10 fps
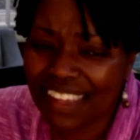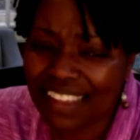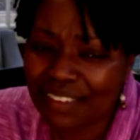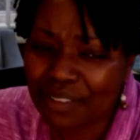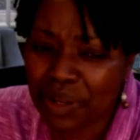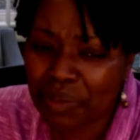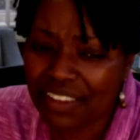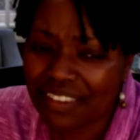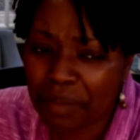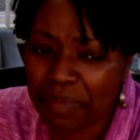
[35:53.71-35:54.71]
that's going to
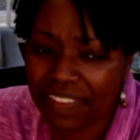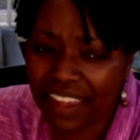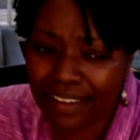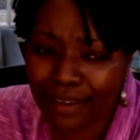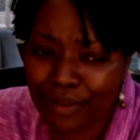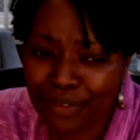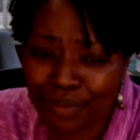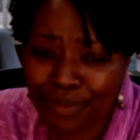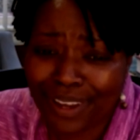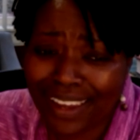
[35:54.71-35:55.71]
be something that goes
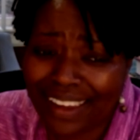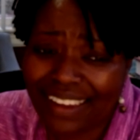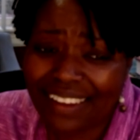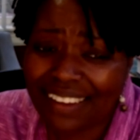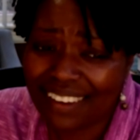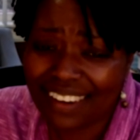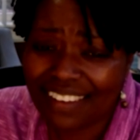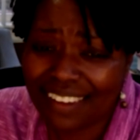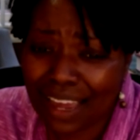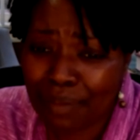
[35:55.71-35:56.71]
away
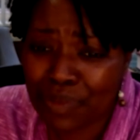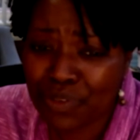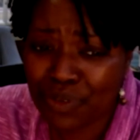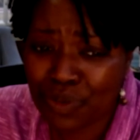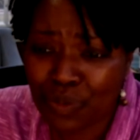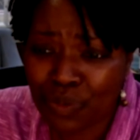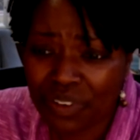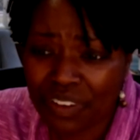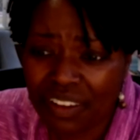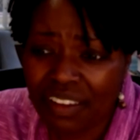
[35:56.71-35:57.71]
anytime
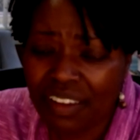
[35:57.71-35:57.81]
soon.